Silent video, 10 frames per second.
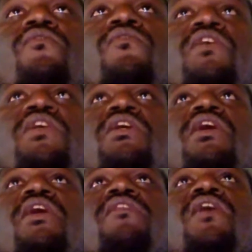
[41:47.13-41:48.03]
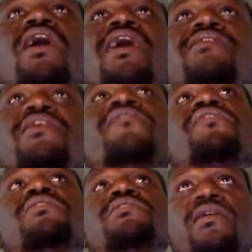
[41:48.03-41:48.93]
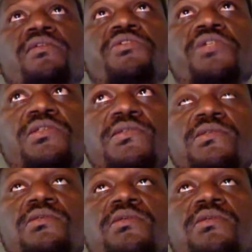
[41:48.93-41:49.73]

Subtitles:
the idea of intelligence,